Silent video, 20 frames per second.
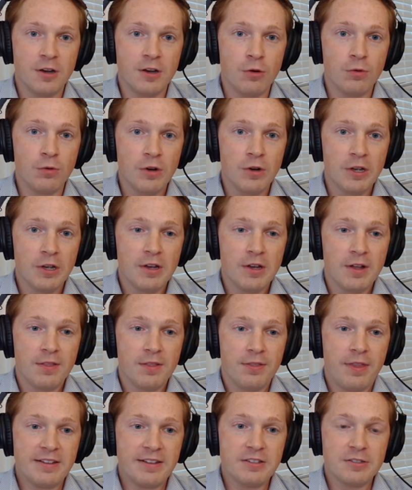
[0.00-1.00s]
So
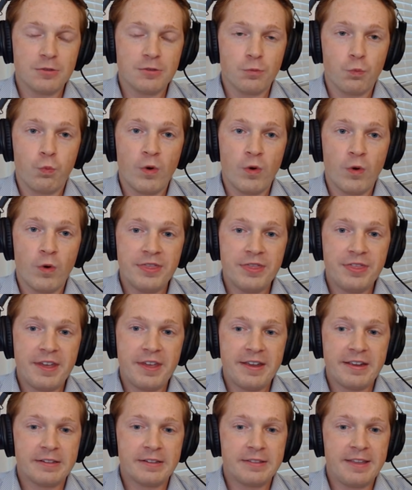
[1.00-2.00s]
that's one
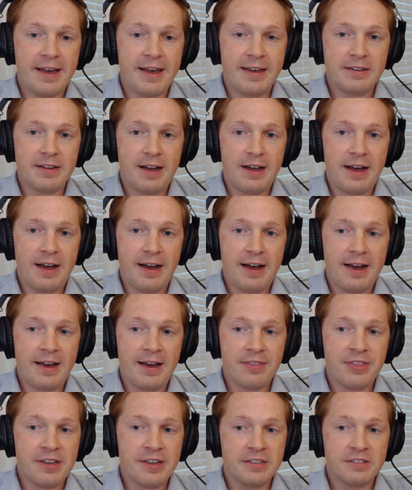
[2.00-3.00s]
thing that I
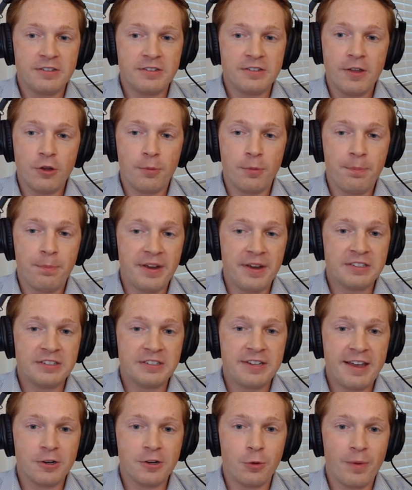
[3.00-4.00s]
think is another big
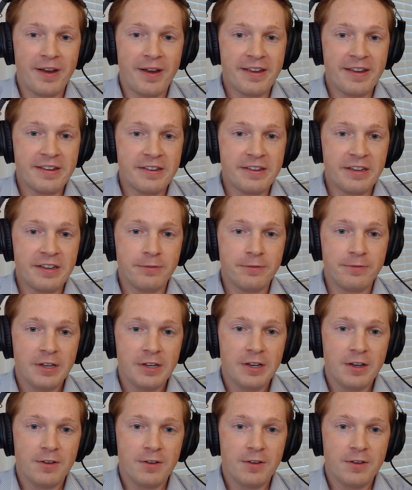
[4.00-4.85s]
takeaway. If